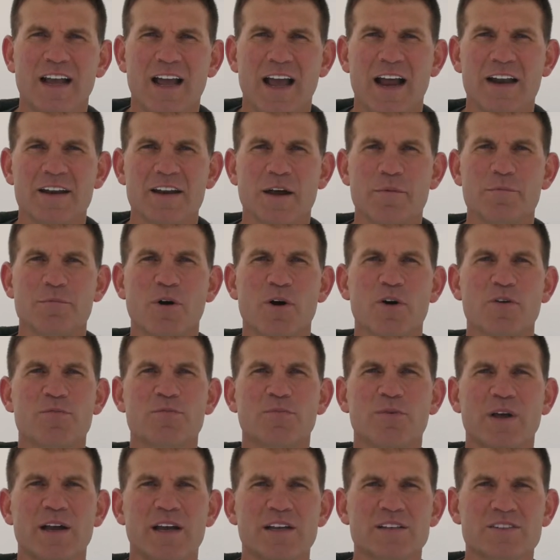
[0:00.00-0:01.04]
and yet both
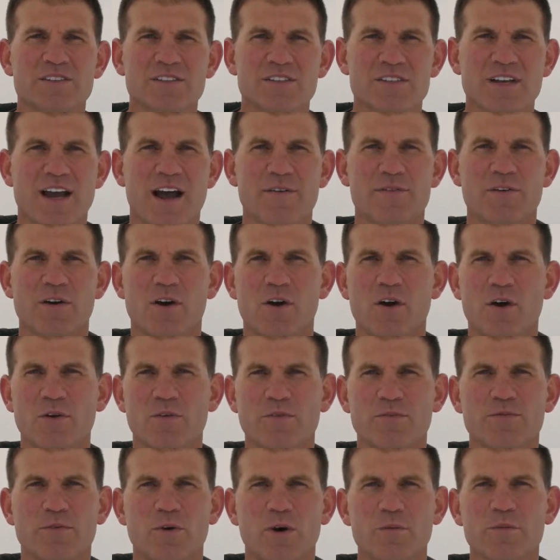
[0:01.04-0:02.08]
places have their
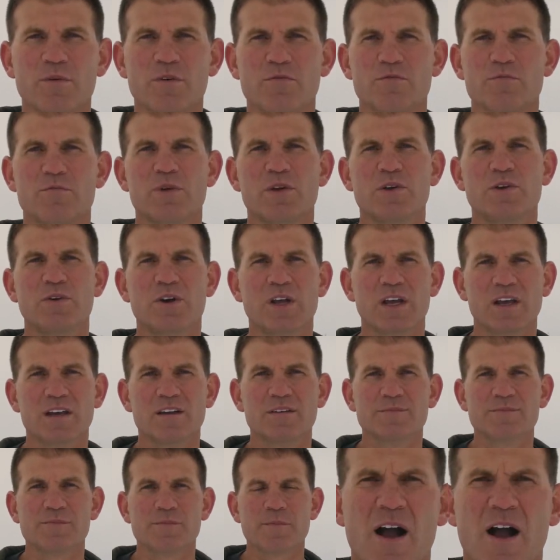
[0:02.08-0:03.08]
own form of beauty.